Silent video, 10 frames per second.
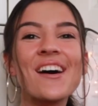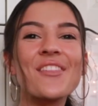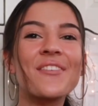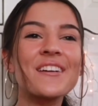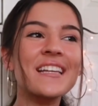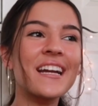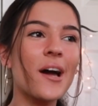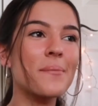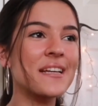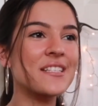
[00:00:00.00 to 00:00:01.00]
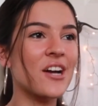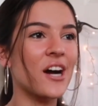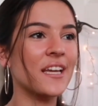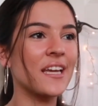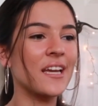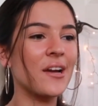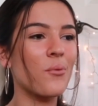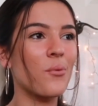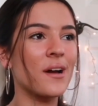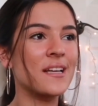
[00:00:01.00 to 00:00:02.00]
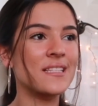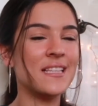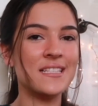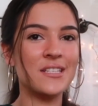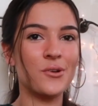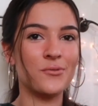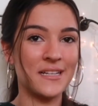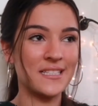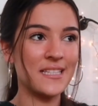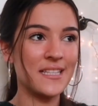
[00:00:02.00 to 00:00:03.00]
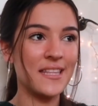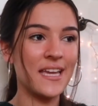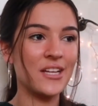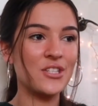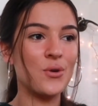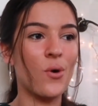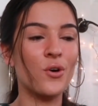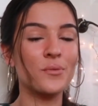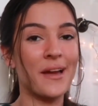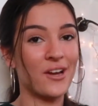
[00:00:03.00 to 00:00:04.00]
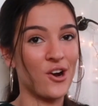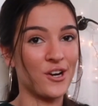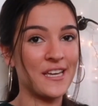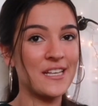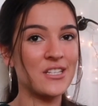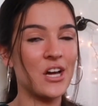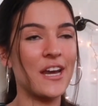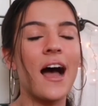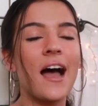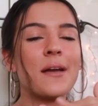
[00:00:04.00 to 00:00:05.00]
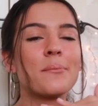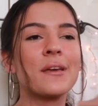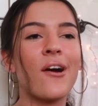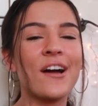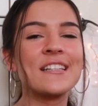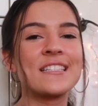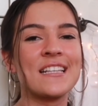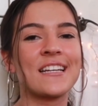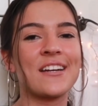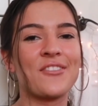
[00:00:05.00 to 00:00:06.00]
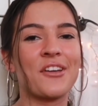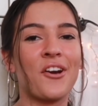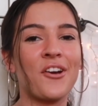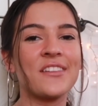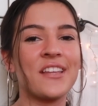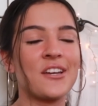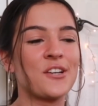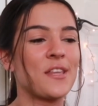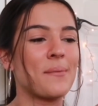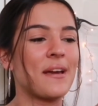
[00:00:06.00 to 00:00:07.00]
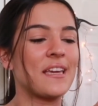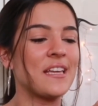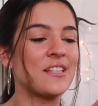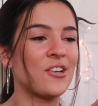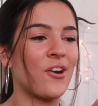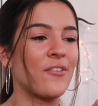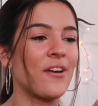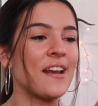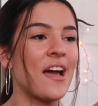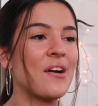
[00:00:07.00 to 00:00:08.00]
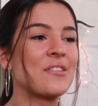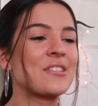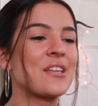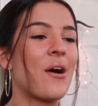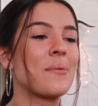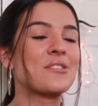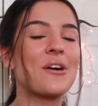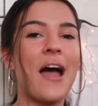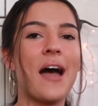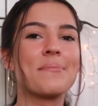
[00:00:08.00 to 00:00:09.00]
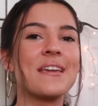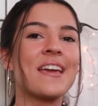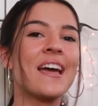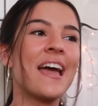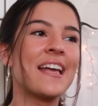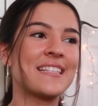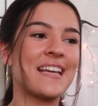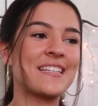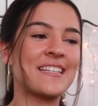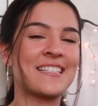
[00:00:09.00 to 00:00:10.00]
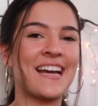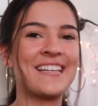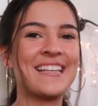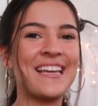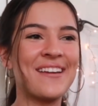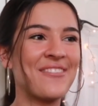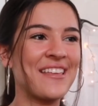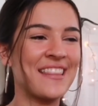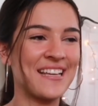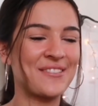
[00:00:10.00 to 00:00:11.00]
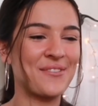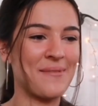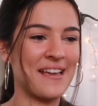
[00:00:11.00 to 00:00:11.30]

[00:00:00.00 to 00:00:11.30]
the first thing I got in my stocking was this little wristlet thing to hold my car keys on. I am beyond sick of the current lanyard that my keys are on right now, so I'm so happy Santa decided to get me this for my